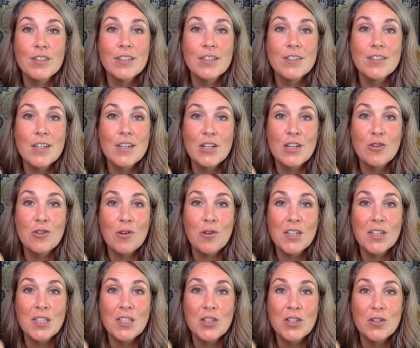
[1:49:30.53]
that say
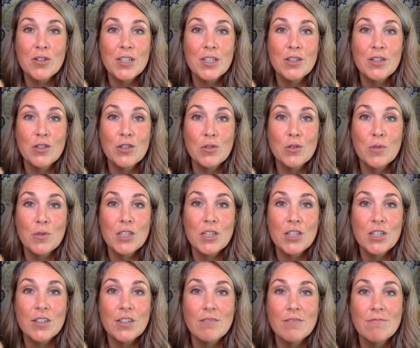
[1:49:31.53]
trust your
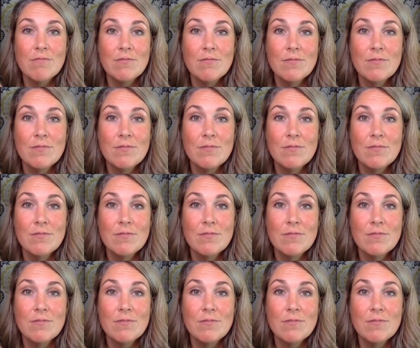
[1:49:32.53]
intuition.